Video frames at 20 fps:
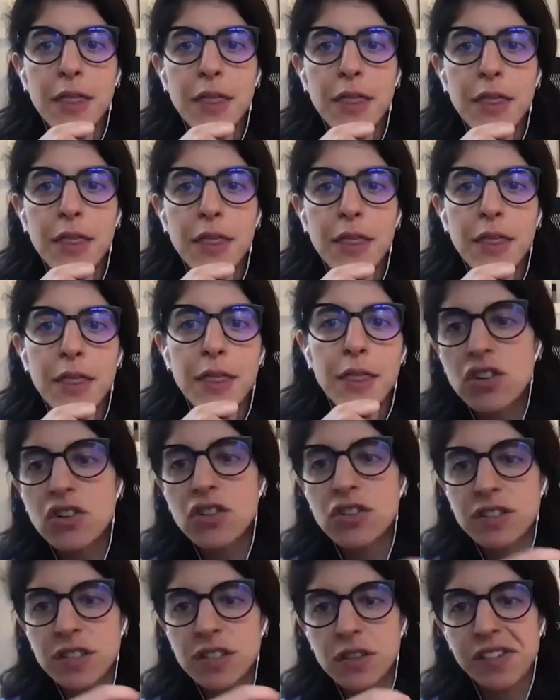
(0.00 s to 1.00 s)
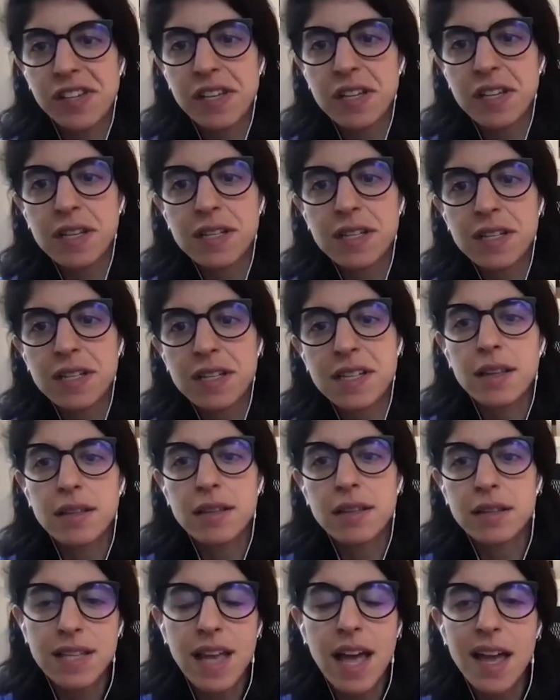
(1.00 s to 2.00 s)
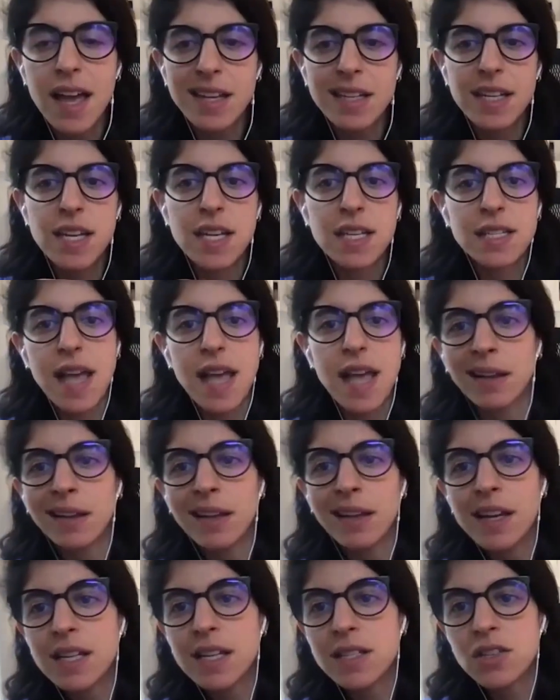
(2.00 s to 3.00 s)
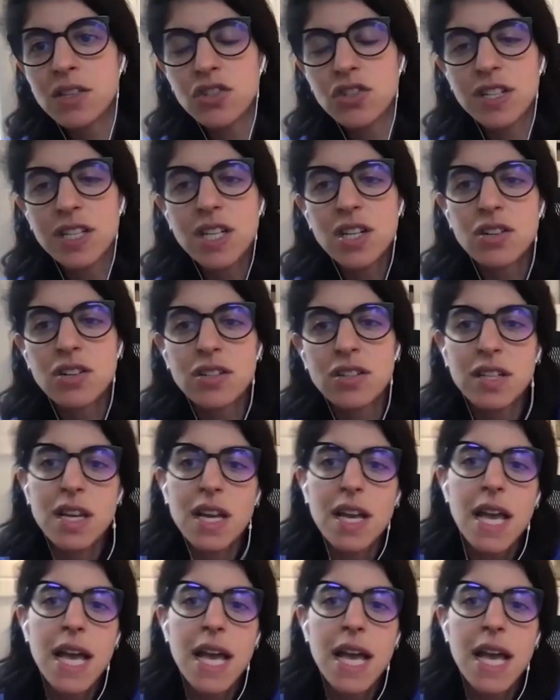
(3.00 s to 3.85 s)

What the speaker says: data engineers, there are data scientists, analytics engineers,